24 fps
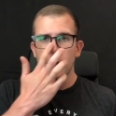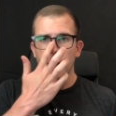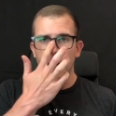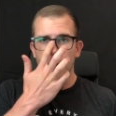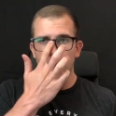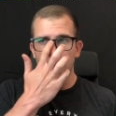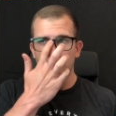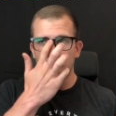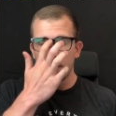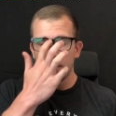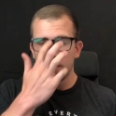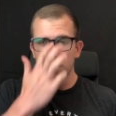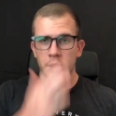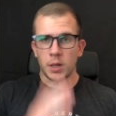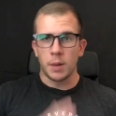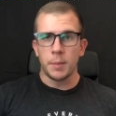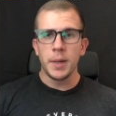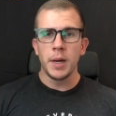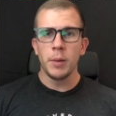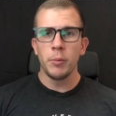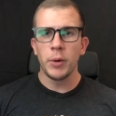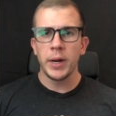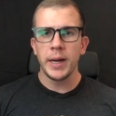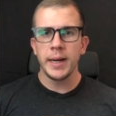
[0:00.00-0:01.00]
So I'm
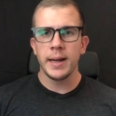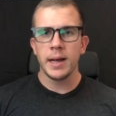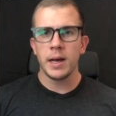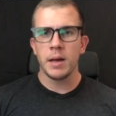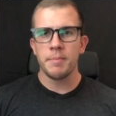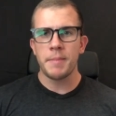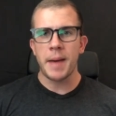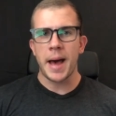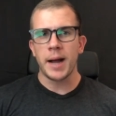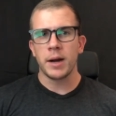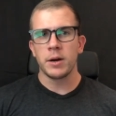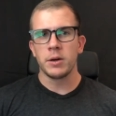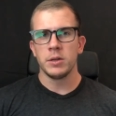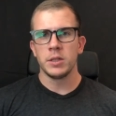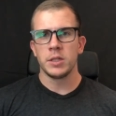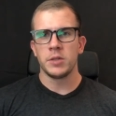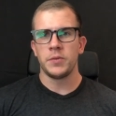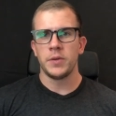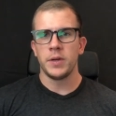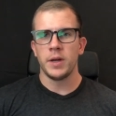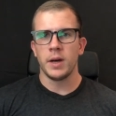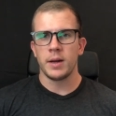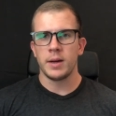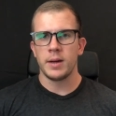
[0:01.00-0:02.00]
going to break down macros
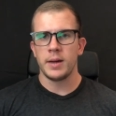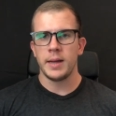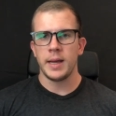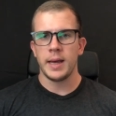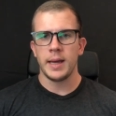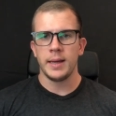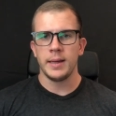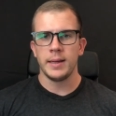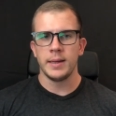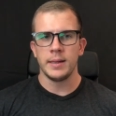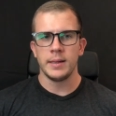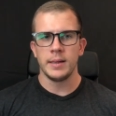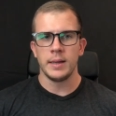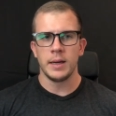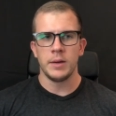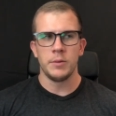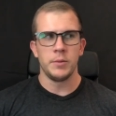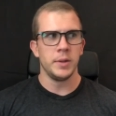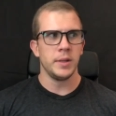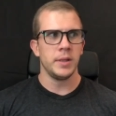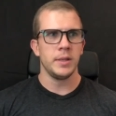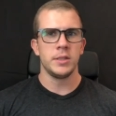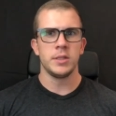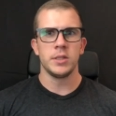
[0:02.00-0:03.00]
for y'all today and
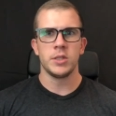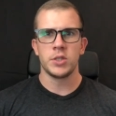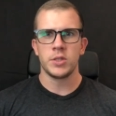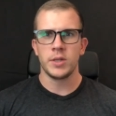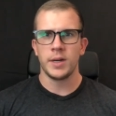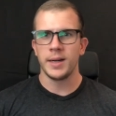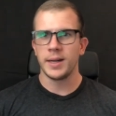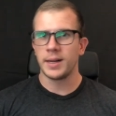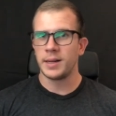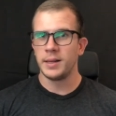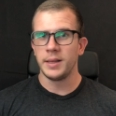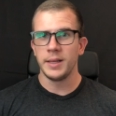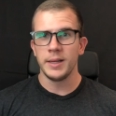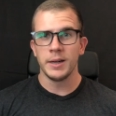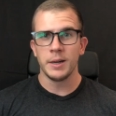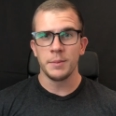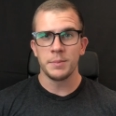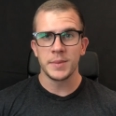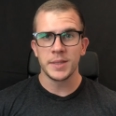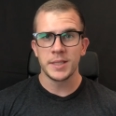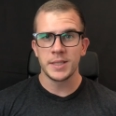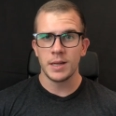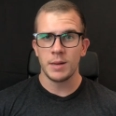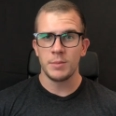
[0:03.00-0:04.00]
really just try to clear
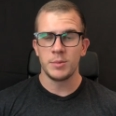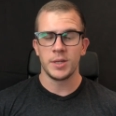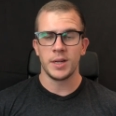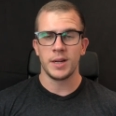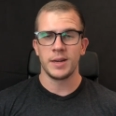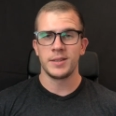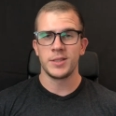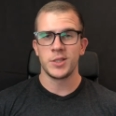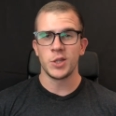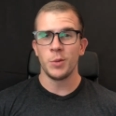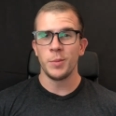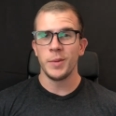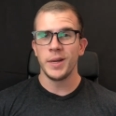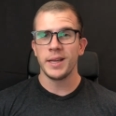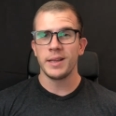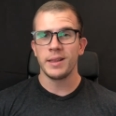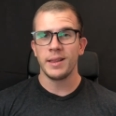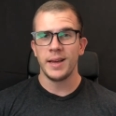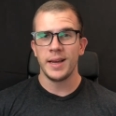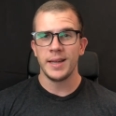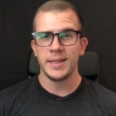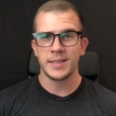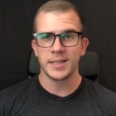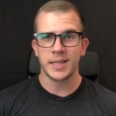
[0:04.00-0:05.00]
up the subject. So many
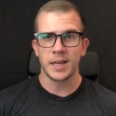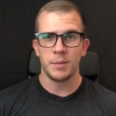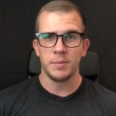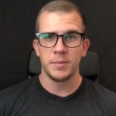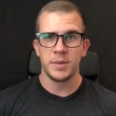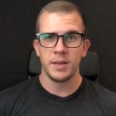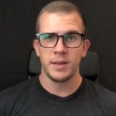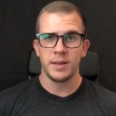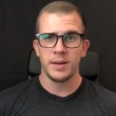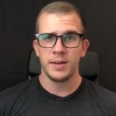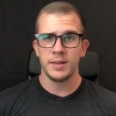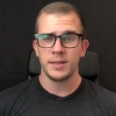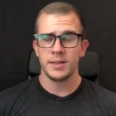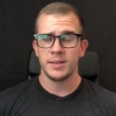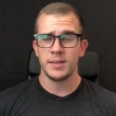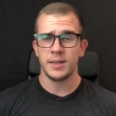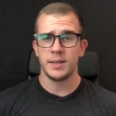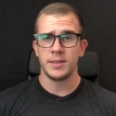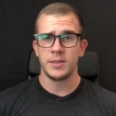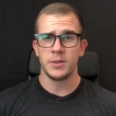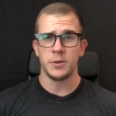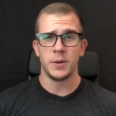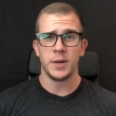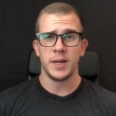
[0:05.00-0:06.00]
clients come
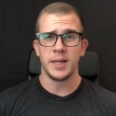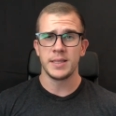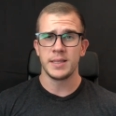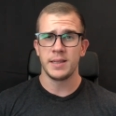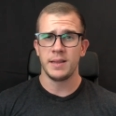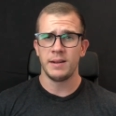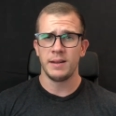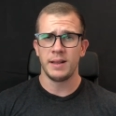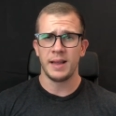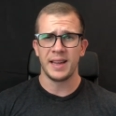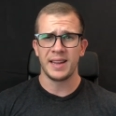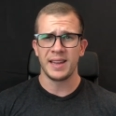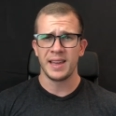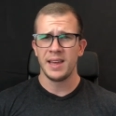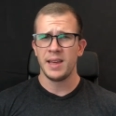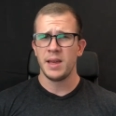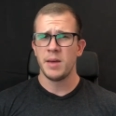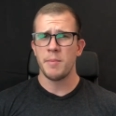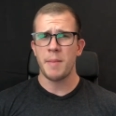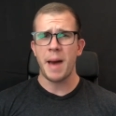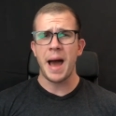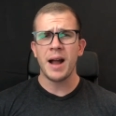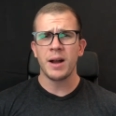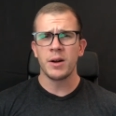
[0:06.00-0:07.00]
to us and they're
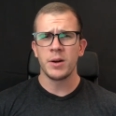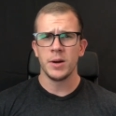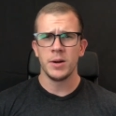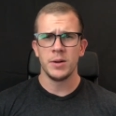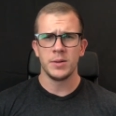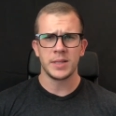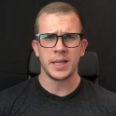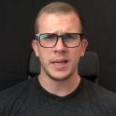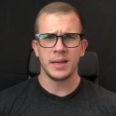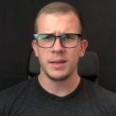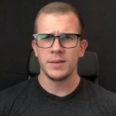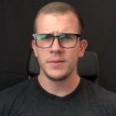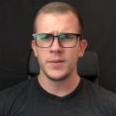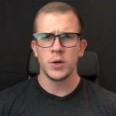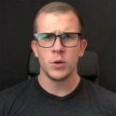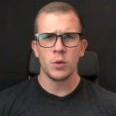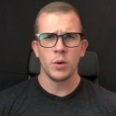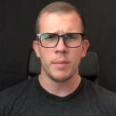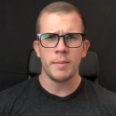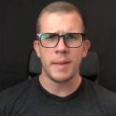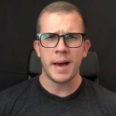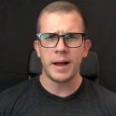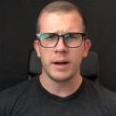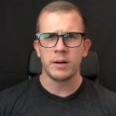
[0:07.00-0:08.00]
like, macros? I don't even know
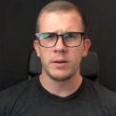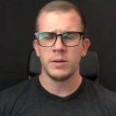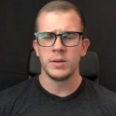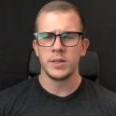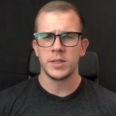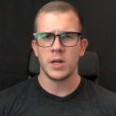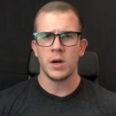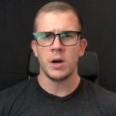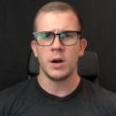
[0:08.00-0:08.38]
what macros